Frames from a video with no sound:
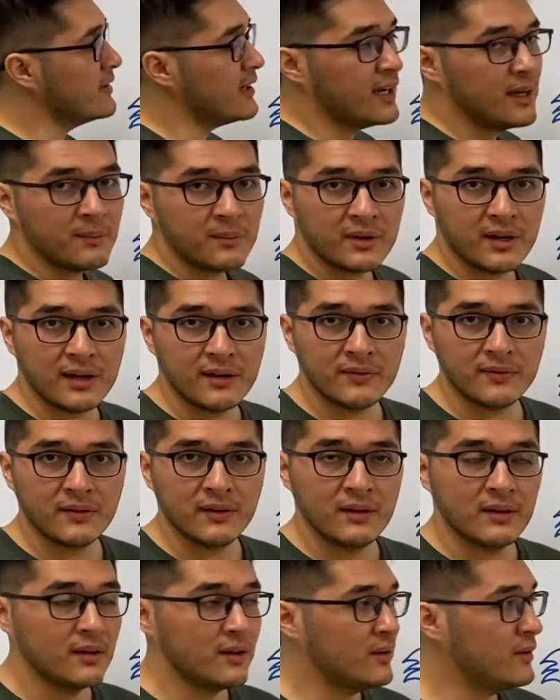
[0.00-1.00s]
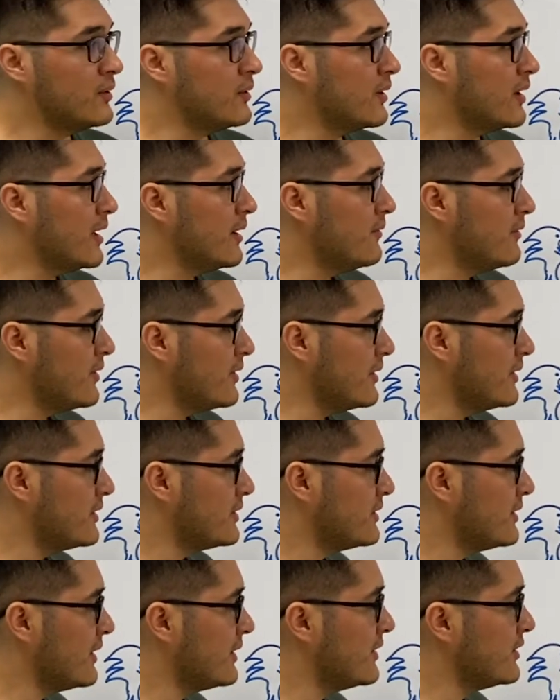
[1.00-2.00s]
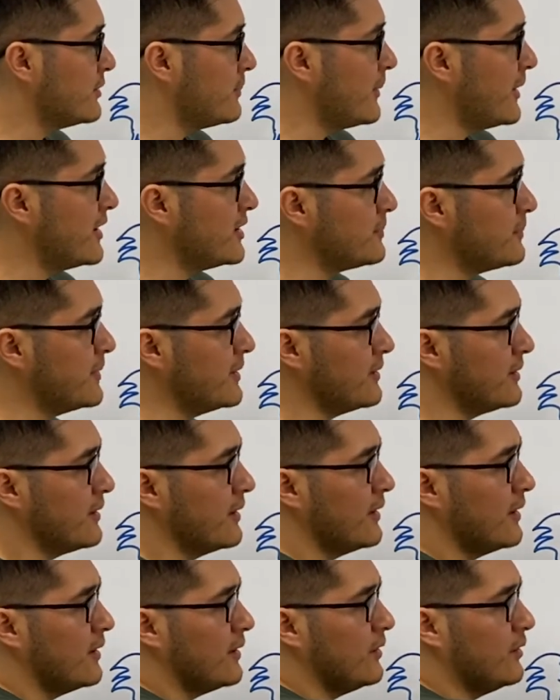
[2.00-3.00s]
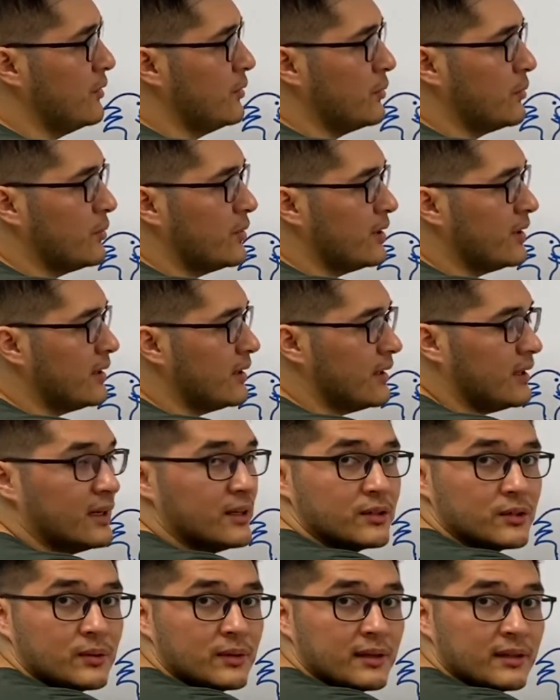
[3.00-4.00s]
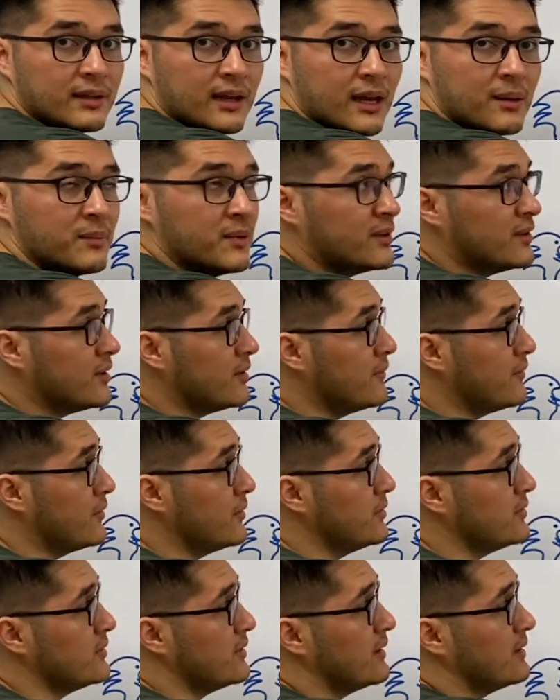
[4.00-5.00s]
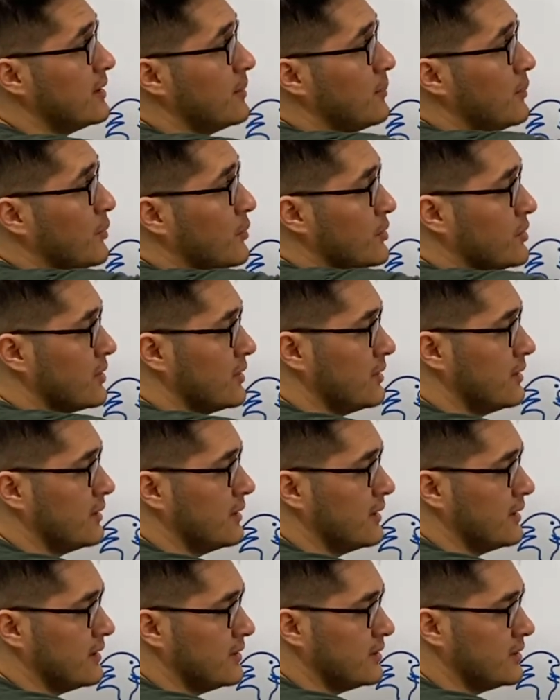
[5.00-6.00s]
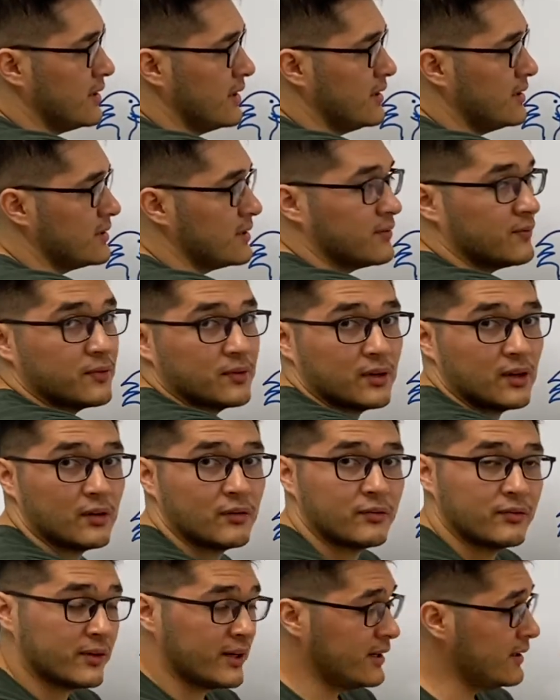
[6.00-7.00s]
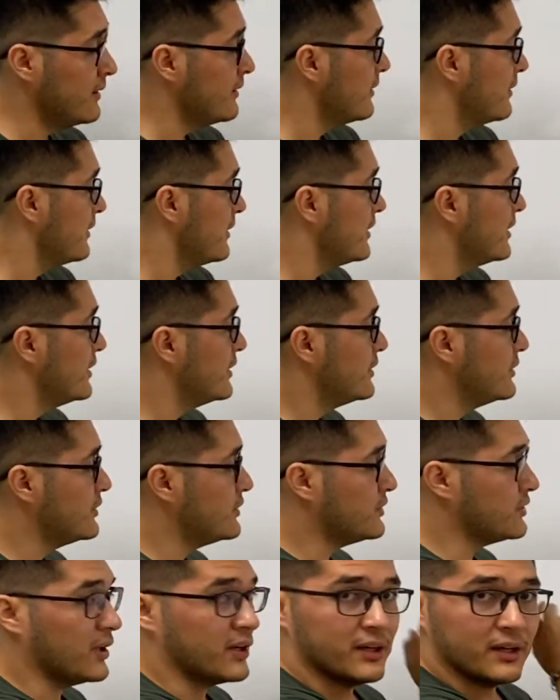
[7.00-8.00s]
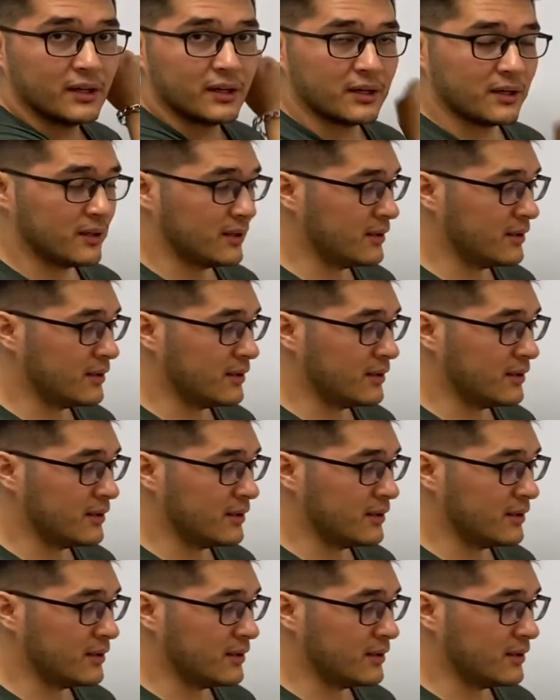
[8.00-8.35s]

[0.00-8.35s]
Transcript: time graph to give us the displacement during each of the time intervals that the motion is changing for our friend, Sonic.